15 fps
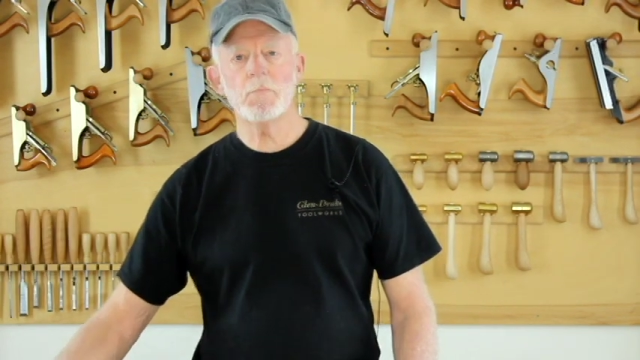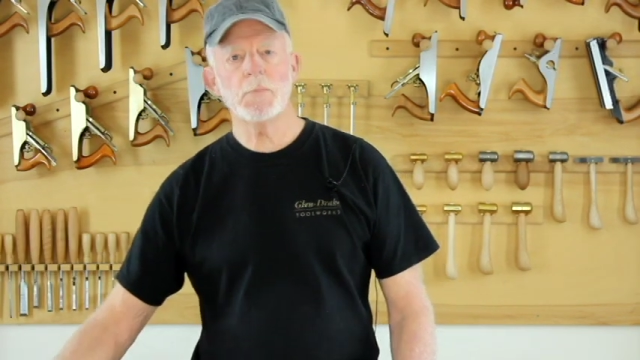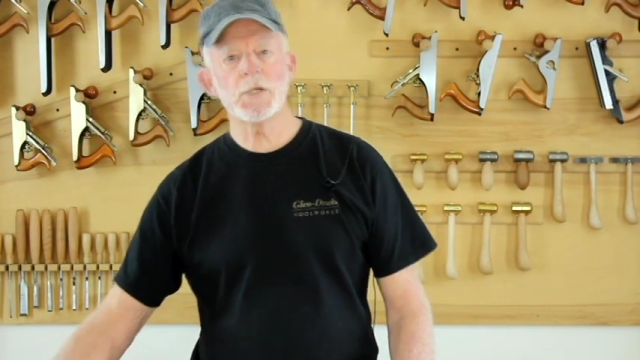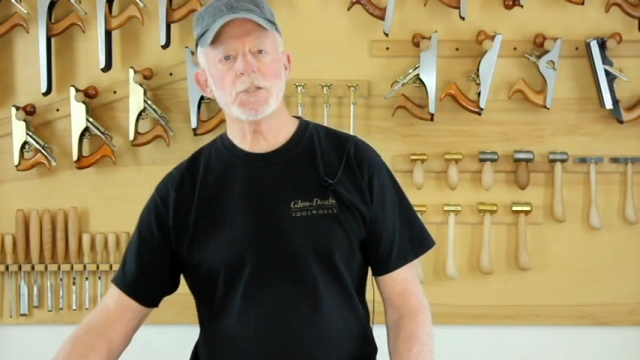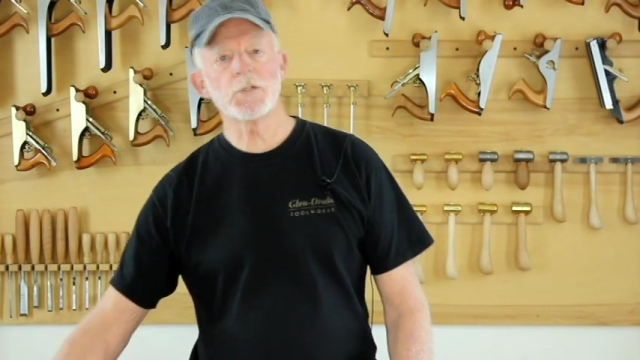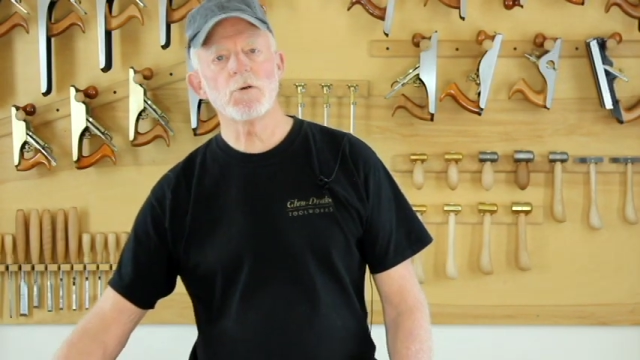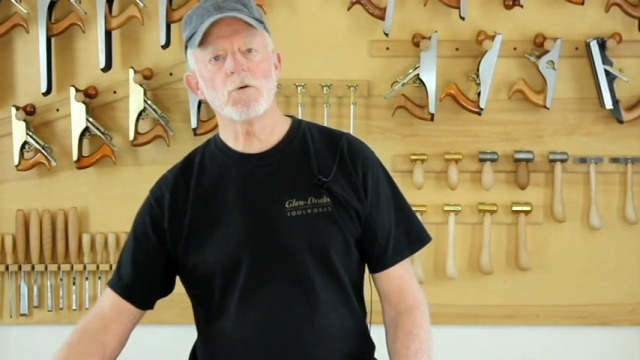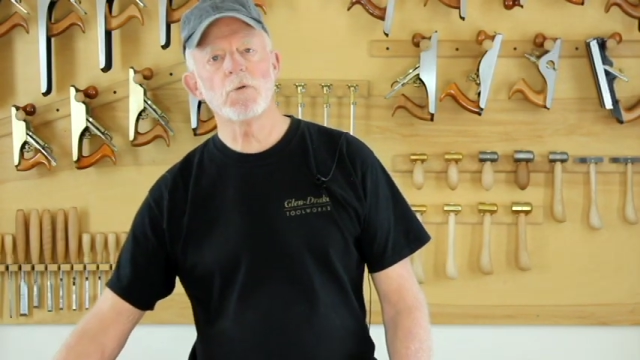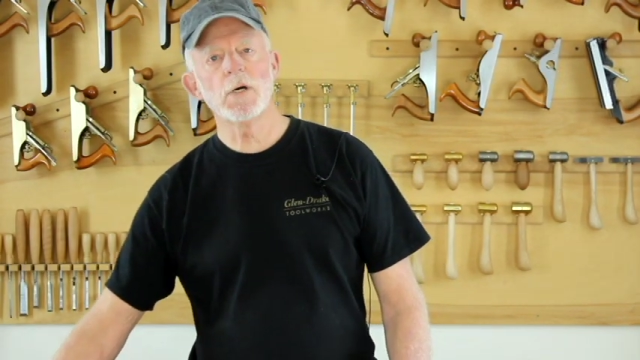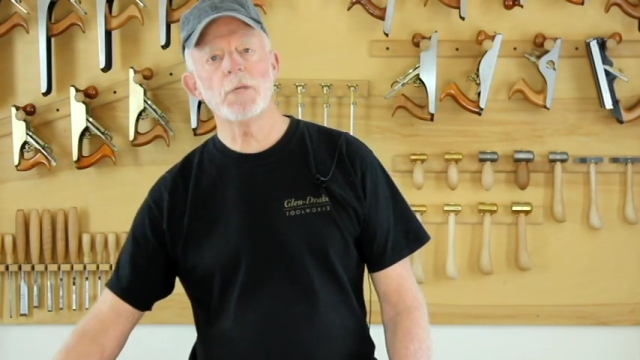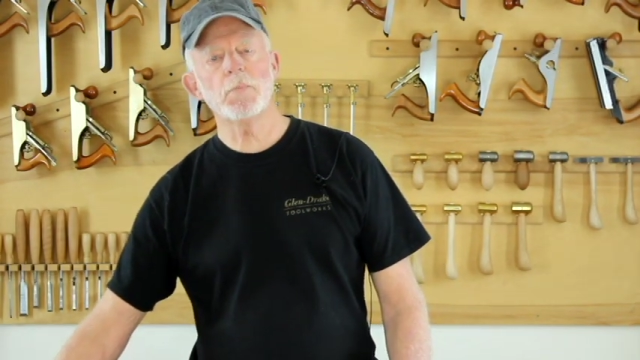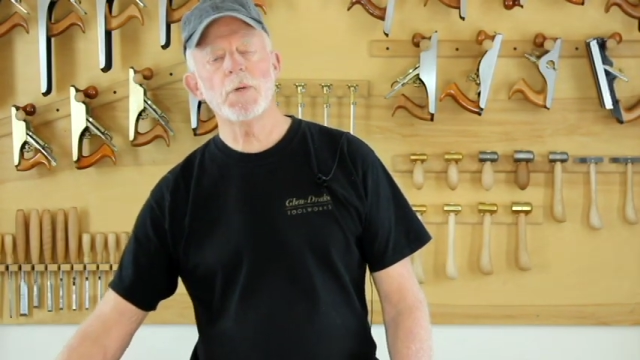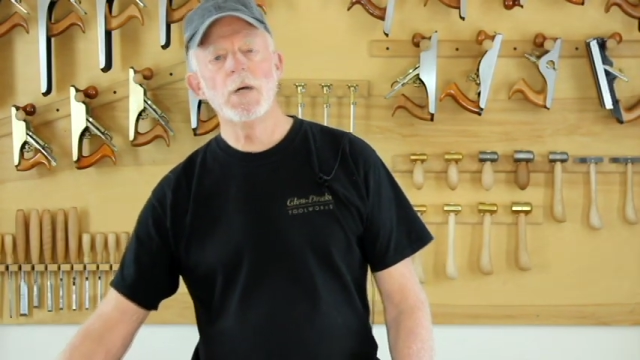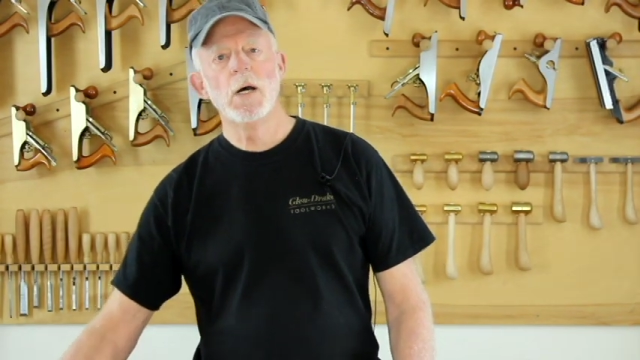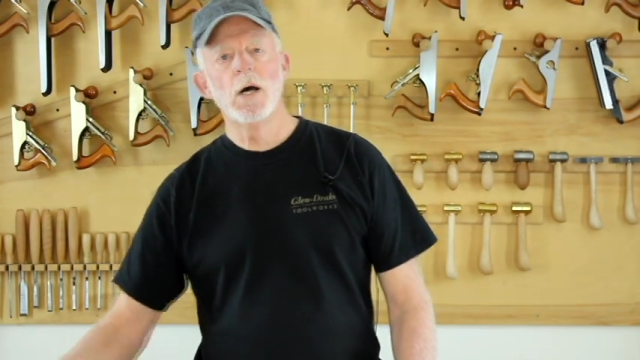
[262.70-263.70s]
pistol
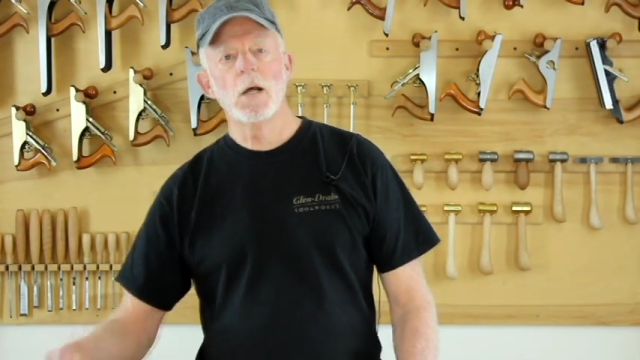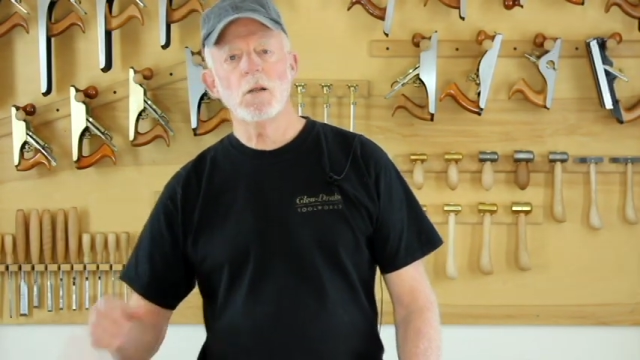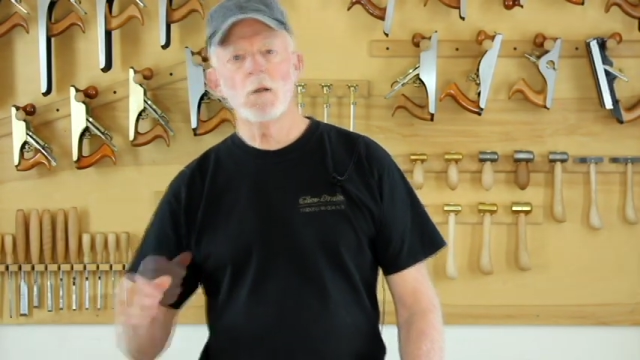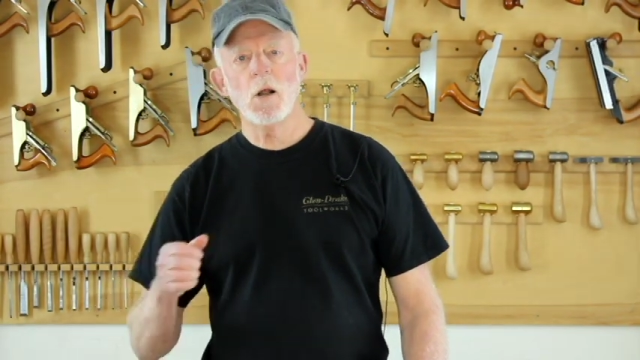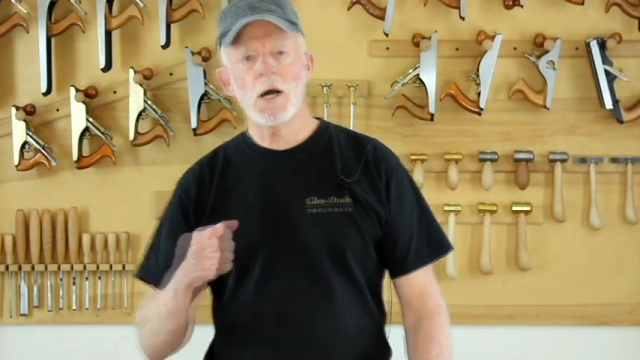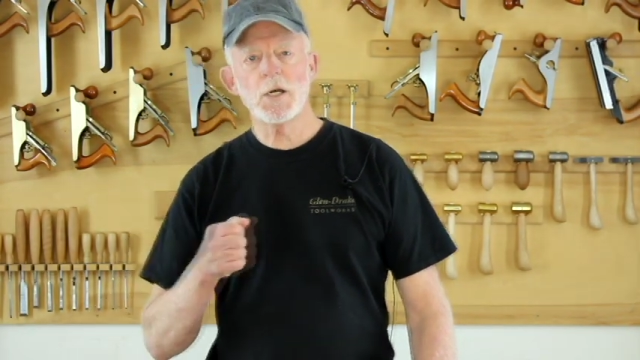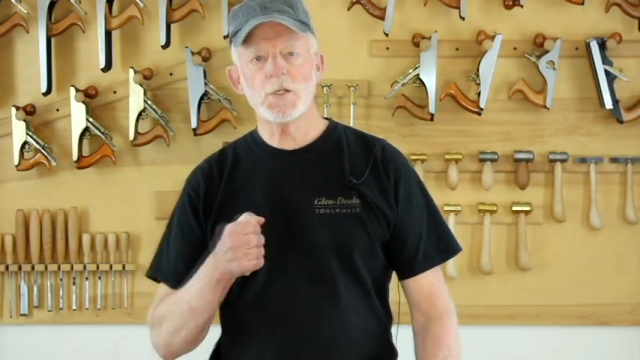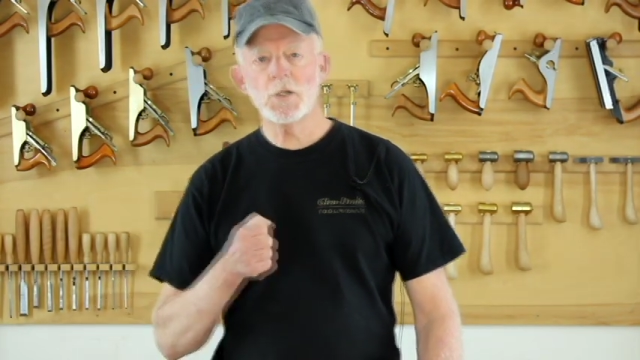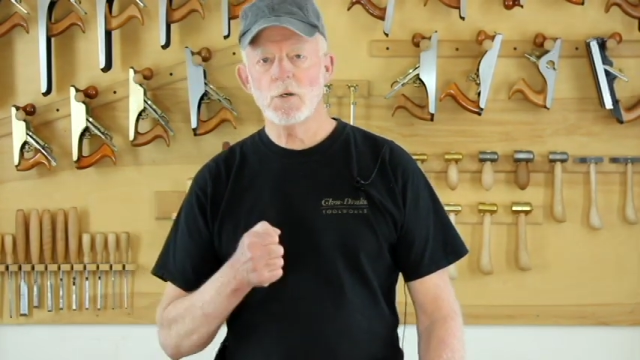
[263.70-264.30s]
grip locks